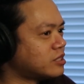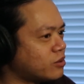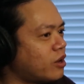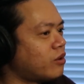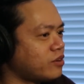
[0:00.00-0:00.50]
And
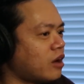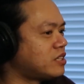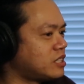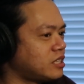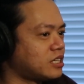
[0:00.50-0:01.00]
so
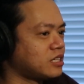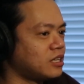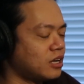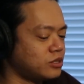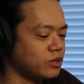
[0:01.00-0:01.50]
obviously it's like
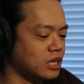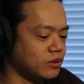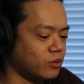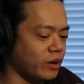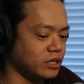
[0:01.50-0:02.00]
not to a
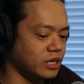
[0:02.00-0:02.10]
level where